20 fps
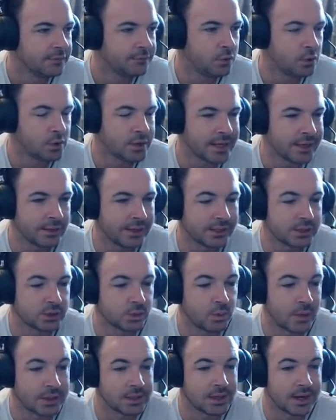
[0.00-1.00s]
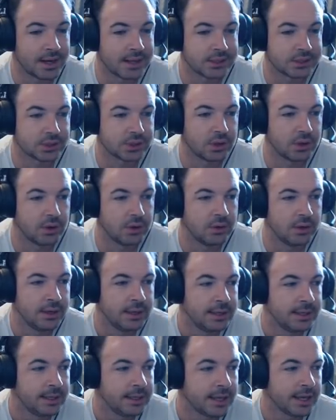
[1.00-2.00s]
14 or less on 1 dice, so
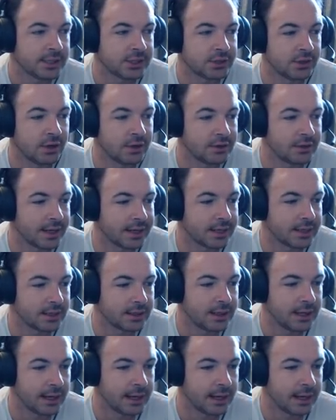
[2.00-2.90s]
it's not like,